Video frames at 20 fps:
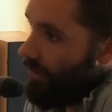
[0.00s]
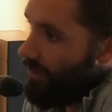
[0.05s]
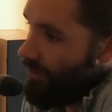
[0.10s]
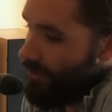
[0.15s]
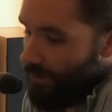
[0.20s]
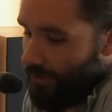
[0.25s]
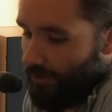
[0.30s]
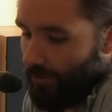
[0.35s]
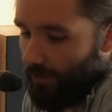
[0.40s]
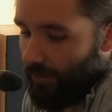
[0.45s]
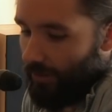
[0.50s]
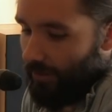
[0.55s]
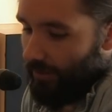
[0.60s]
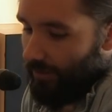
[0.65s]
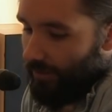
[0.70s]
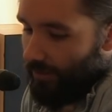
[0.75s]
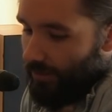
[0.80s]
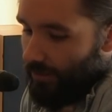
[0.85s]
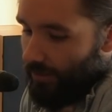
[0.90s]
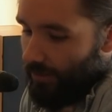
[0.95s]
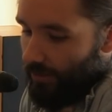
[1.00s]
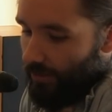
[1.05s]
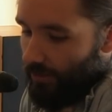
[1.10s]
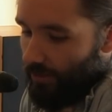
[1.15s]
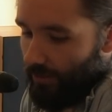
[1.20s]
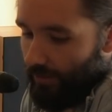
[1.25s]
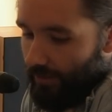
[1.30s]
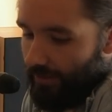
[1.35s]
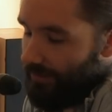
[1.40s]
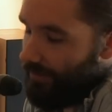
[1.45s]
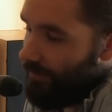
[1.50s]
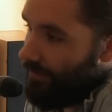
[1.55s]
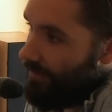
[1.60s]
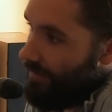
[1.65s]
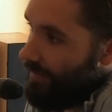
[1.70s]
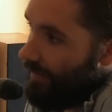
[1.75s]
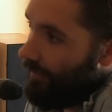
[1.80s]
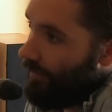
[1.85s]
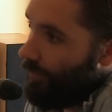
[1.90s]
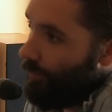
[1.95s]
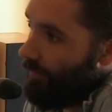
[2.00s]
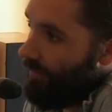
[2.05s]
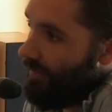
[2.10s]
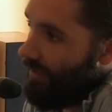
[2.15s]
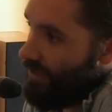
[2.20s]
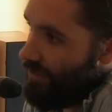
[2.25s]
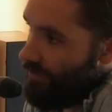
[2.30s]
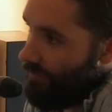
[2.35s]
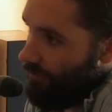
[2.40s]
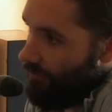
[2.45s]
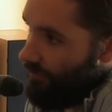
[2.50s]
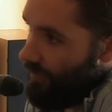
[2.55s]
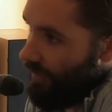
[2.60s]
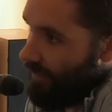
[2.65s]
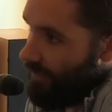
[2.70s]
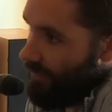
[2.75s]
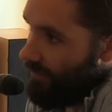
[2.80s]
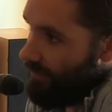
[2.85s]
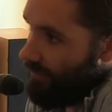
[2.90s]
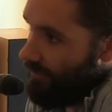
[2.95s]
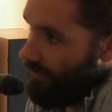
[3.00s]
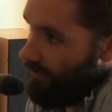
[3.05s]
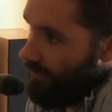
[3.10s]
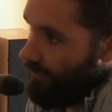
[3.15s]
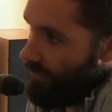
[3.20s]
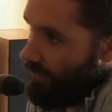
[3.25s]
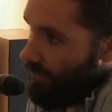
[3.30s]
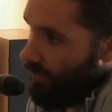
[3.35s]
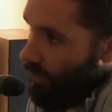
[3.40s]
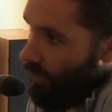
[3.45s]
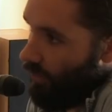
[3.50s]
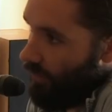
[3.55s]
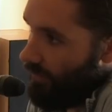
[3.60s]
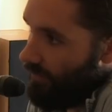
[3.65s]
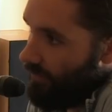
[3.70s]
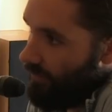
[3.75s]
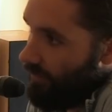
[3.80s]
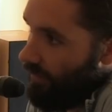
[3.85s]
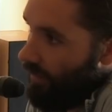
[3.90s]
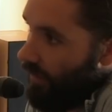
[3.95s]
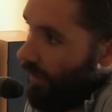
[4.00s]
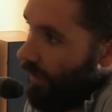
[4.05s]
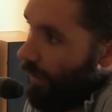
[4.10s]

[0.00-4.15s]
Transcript: so you're not you're not dealing with these fixed slots no.